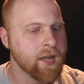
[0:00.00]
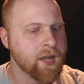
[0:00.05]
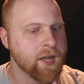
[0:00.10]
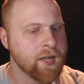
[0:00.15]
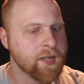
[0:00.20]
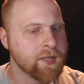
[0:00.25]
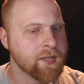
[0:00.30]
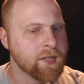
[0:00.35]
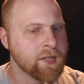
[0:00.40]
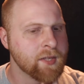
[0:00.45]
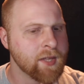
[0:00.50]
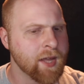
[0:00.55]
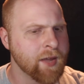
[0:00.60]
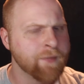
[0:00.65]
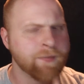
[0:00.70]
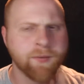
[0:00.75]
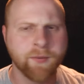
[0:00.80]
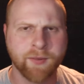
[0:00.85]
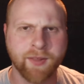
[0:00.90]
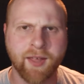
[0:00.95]

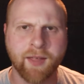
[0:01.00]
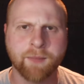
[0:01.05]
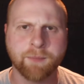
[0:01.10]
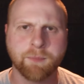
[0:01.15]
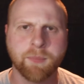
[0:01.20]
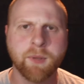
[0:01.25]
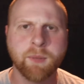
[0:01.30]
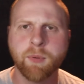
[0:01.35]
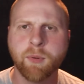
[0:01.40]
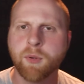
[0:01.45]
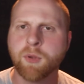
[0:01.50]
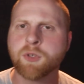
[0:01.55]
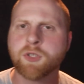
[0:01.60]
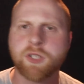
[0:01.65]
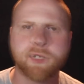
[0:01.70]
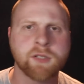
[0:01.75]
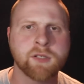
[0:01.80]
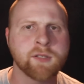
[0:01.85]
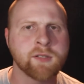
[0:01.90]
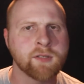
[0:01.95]
And after that,
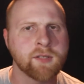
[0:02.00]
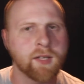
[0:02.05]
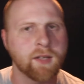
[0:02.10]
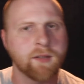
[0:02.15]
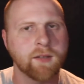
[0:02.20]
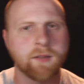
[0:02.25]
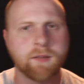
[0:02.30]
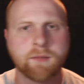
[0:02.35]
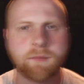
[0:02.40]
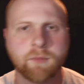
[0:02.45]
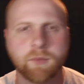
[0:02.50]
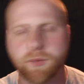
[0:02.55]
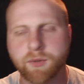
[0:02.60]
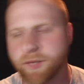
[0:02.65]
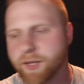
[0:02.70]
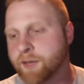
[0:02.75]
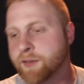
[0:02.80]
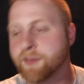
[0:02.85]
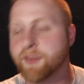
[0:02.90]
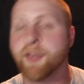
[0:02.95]
people just take
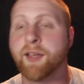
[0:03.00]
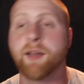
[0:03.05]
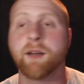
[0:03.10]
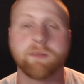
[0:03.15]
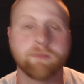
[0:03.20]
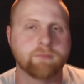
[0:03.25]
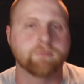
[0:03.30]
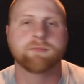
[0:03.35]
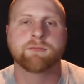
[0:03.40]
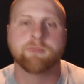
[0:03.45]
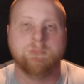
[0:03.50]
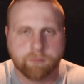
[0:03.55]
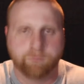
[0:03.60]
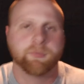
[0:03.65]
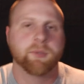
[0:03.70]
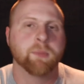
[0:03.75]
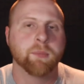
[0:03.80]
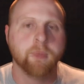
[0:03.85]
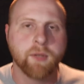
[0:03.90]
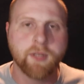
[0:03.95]
the day off.
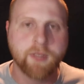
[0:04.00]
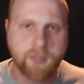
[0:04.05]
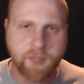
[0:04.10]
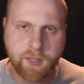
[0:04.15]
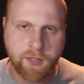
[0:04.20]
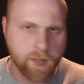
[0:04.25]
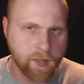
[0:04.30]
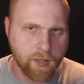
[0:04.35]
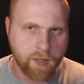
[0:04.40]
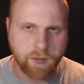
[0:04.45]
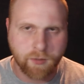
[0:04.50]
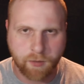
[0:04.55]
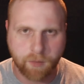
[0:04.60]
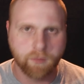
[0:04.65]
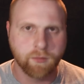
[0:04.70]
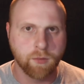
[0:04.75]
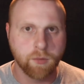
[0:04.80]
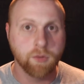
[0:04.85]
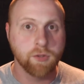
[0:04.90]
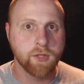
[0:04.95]
People on
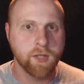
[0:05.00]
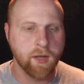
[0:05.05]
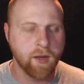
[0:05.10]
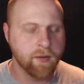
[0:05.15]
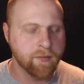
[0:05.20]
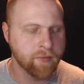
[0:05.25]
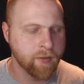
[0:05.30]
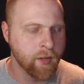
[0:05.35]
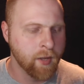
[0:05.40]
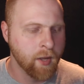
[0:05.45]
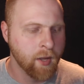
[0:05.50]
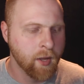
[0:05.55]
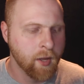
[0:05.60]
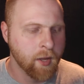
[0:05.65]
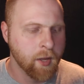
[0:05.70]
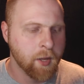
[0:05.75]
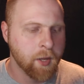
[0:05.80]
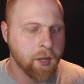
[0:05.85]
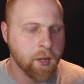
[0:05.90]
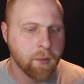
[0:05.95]
Sundays are usually off.
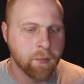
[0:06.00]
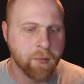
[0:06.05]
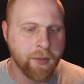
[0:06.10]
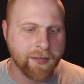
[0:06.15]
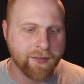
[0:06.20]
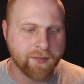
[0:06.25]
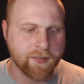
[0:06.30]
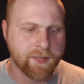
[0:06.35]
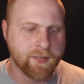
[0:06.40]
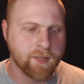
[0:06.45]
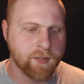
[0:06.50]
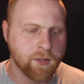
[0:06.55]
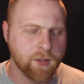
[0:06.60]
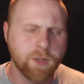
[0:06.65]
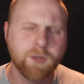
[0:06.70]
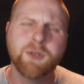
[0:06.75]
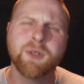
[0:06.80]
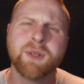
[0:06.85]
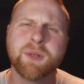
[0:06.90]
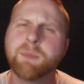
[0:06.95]

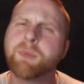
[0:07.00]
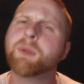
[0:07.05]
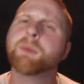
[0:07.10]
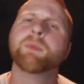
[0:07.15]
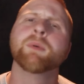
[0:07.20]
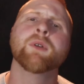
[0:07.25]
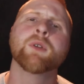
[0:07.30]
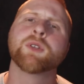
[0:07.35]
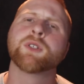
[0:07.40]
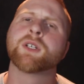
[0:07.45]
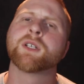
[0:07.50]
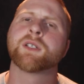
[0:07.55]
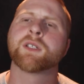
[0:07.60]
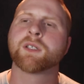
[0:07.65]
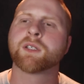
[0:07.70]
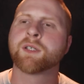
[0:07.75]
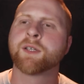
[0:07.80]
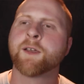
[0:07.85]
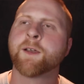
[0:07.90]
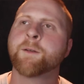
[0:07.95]
But usually people
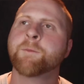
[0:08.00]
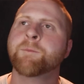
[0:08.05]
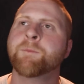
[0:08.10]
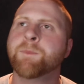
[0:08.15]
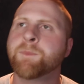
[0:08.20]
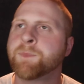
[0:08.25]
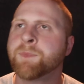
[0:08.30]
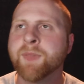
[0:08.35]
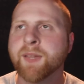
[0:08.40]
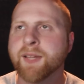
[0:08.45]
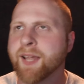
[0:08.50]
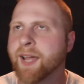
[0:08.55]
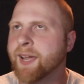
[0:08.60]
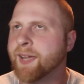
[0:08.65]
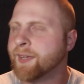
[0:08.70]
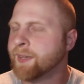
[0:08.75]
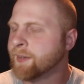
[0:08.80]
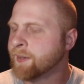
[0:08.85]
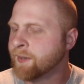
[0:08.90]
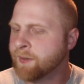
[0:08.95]
just,
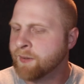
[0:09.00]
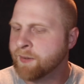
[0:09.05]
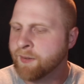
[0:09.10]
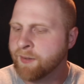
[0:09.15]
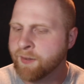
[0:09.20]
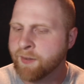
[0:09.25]
like,